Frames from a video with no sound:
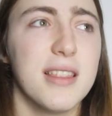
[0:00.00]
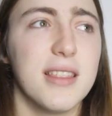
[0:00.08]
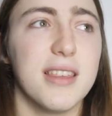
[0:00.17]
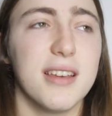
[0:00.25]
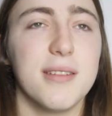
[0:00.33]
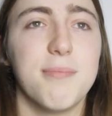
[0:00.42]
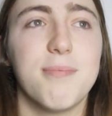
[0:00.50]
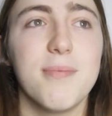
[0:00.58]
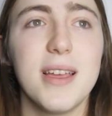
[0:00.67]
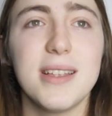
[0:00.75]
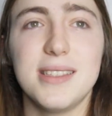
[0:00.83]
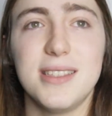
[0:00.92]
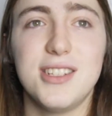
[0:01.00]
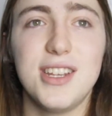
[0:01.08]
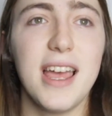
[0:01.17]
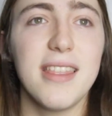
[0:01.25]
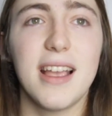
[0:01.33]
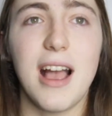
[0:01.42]
she
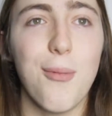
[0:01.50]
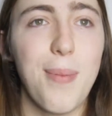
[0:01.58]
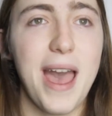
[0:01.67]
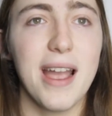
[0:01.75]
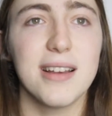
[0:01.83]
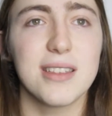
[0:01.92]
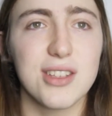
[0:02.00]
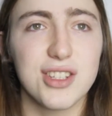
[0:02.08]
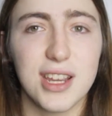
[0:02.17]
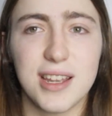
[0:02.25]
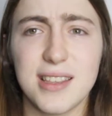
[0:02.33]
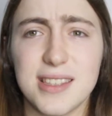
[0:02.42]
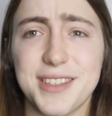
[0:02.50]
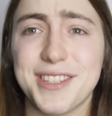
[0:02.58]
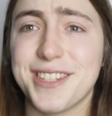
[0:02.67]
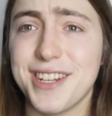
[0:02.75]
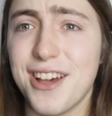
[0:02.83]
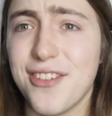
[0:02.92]
had like alpacas and chickens and
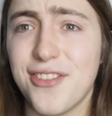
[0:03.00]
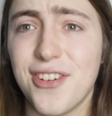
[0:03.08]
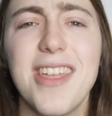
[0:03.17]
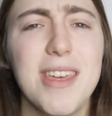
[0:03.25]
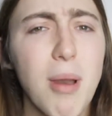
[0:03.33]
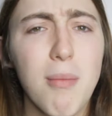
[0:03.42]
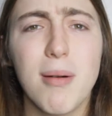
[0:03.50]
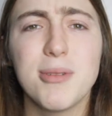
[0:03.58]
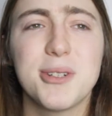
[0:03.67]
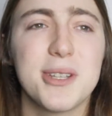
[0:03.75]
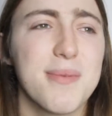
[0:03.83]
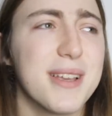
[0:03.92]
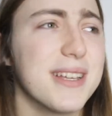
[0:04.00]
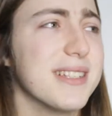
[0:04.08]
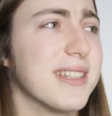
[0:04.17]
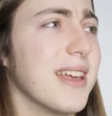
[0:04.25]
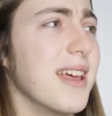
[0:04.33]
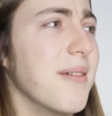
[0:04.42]
stuff. I think my mom chose it
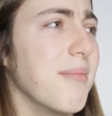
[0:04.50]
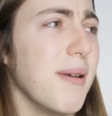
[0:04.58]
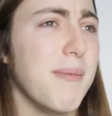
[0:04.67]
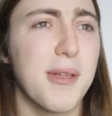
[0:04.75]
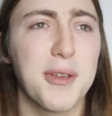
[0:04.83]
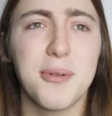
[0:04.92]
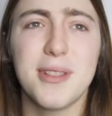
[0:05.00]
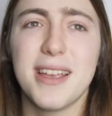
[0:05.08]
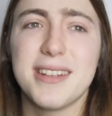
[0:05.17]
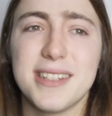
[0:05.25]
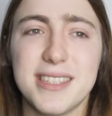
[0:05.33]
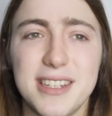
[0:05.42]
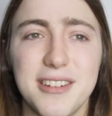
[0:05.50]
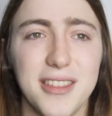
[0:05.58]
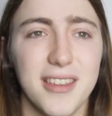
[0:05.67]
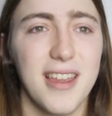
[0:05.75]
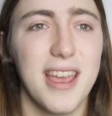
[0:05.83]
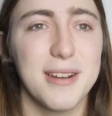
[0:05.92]
because my brother would like to see all
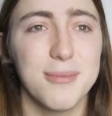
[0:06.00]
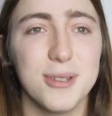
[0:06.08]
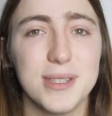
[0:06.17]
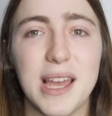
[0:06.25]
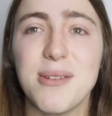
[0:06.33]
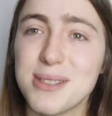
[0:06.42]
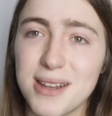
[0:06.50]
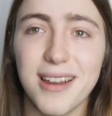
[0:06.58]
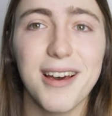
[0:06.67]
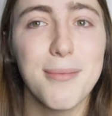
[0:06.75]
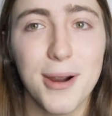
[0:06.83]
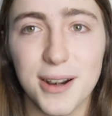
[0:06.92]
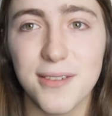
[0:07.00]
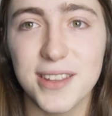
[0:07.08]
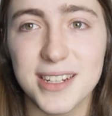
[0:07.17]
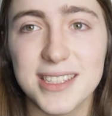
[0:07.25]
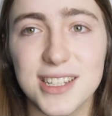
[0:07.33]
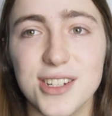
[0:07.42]
the animals. I was not a part of the
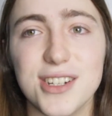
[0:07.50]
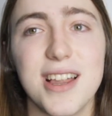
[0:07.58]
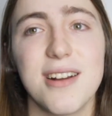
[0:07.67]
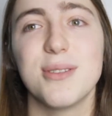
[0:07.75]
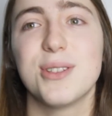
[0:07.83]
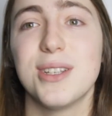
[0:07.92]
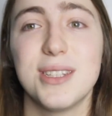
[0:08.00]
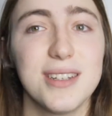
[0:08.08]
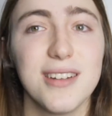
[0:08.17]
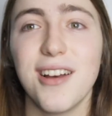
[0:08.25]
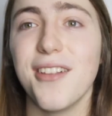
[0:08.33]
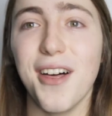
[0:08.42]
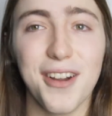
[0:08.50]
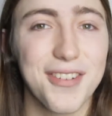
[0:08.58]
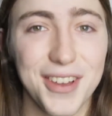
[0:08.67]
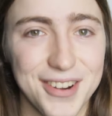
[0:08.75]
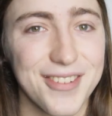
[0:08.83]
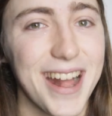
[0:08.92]
decision. I was just along
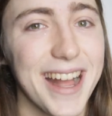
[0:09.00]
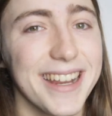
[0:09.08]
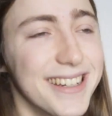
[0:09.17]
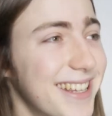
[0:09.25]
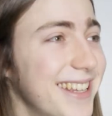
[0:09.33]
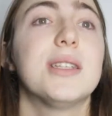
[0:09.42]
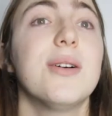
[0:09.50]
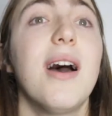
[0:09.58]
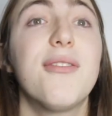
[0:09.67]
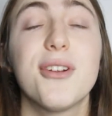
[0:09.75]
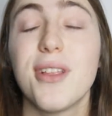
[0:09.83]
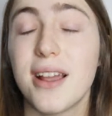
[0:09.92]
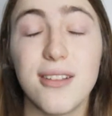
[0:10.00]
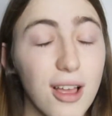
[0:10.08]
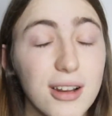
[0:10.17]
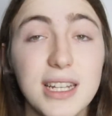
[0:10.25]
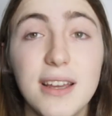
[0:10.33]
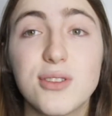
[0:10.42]
for the ride. So after like a
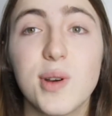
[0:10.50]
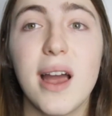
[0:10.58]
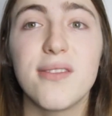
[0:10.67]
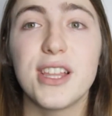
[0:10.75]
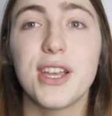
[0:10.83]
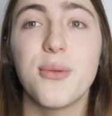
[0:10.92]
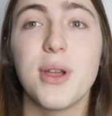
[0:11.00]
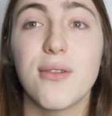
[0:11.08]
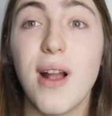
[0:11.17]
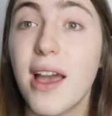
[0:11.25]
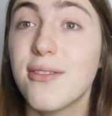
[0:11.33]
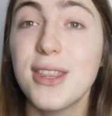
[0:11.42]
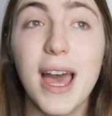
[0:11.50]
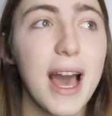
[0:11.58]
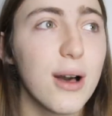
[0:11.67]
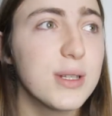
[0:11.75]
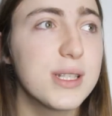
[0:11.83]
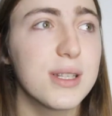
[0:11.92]
long day of traveling, we arrived at the
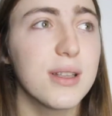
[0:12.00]
house